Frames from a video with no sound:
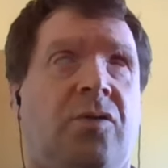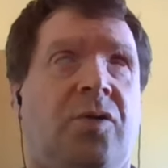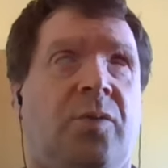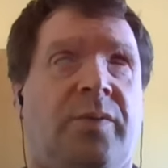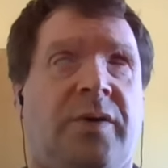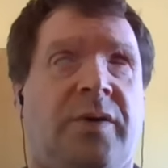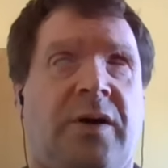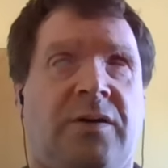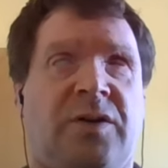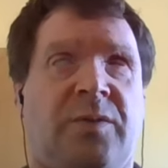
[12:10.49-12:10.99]
or the
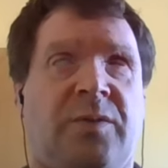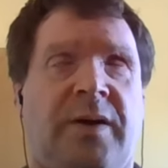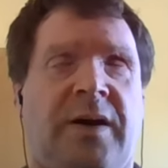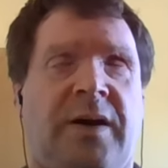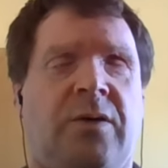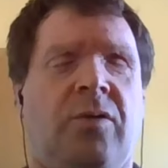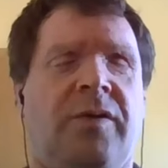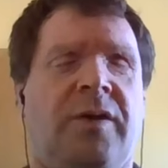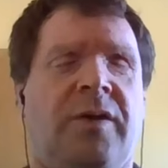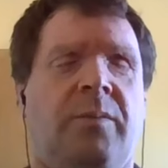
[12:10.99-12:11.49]
braille
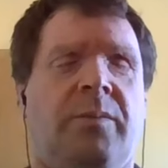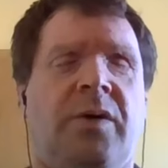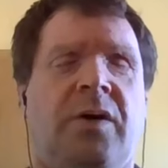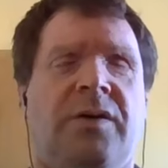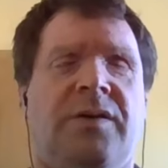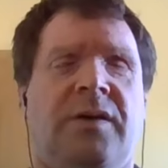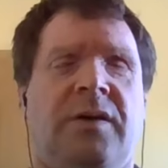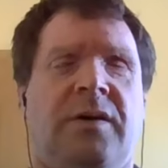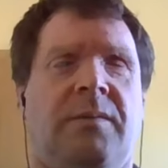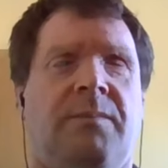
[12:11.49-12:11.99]
display or the
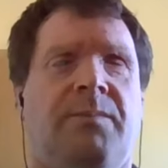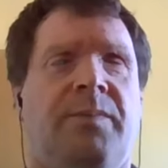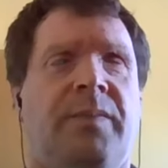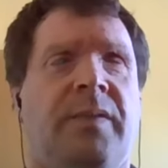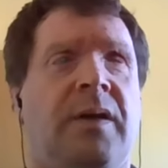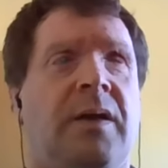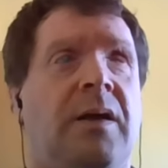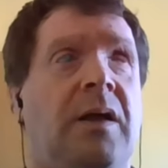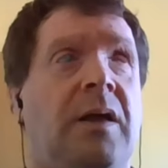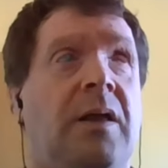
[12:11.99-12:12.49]
embosser
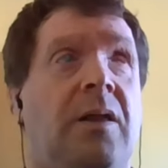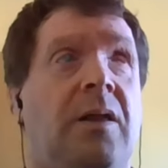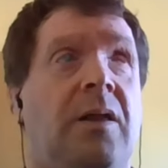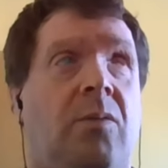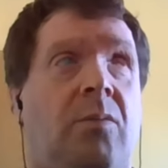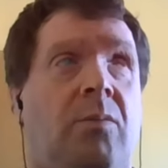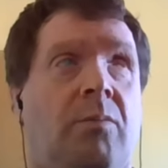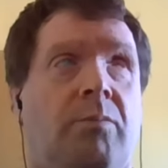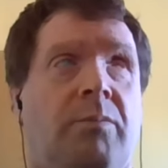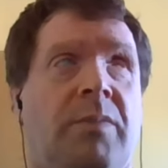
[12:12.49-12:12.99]

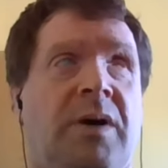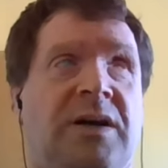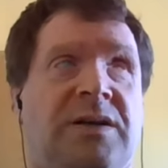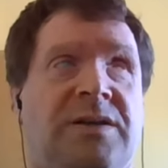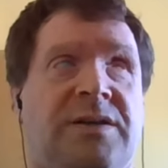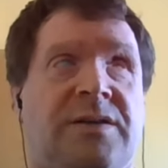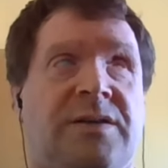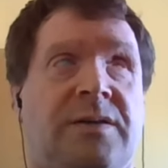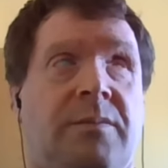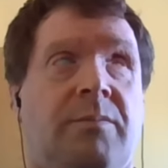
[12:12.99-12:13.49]

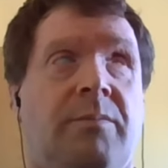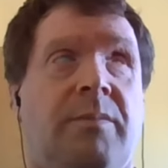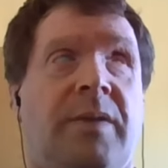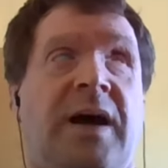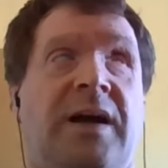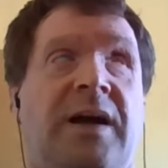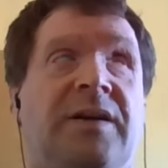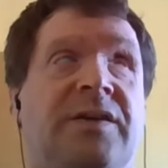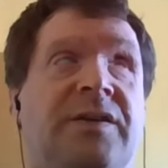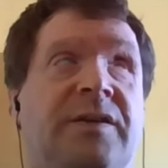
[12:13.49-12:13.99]
must
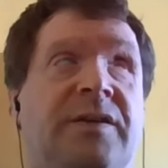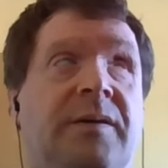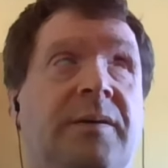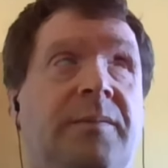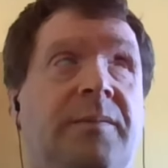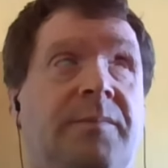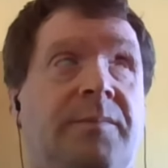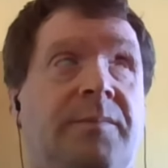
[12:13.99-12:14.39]
match.